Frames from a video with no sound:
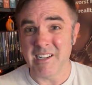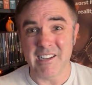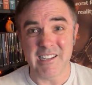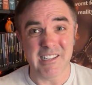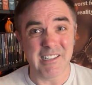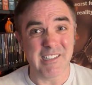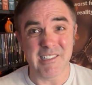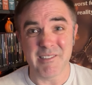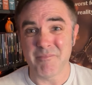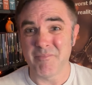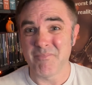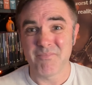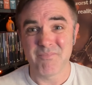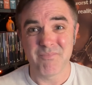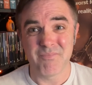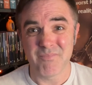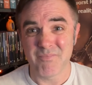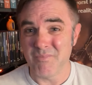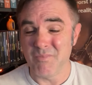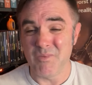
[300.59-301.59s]
kind of
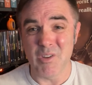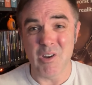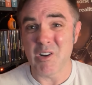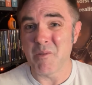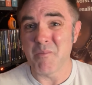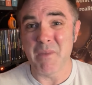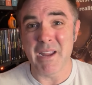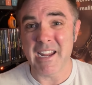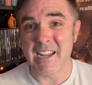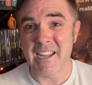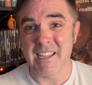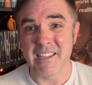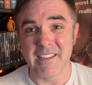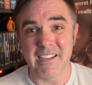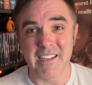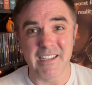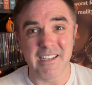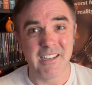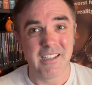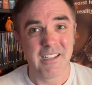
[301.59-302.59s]
young man
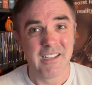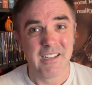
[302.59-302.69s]
that